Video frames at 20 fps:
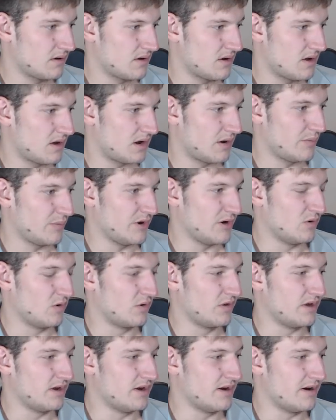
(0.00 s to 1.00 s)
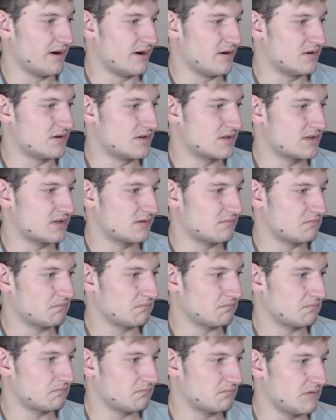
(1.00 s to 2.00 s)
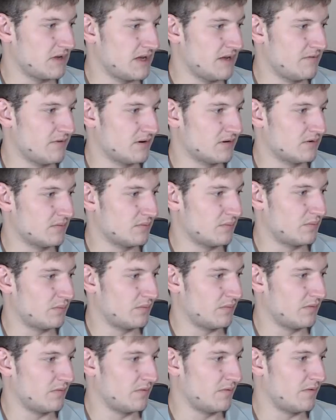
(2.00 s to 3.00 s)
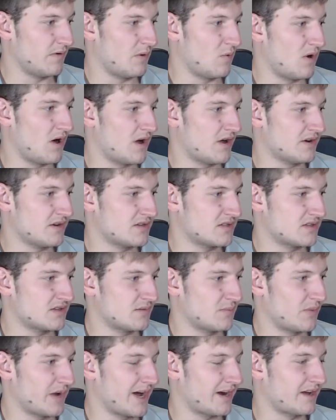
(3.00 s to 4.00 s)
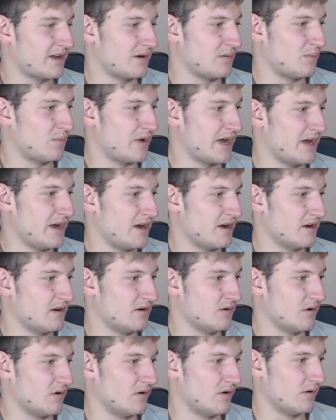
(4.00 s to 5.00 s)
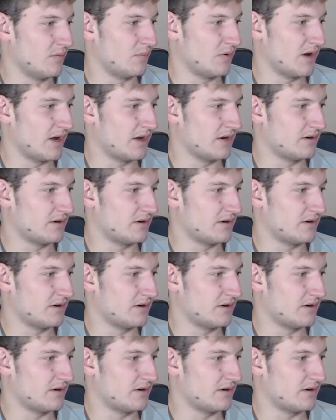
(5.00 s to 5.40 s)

I mean, all the heroes, even the ones back in pagan Europe,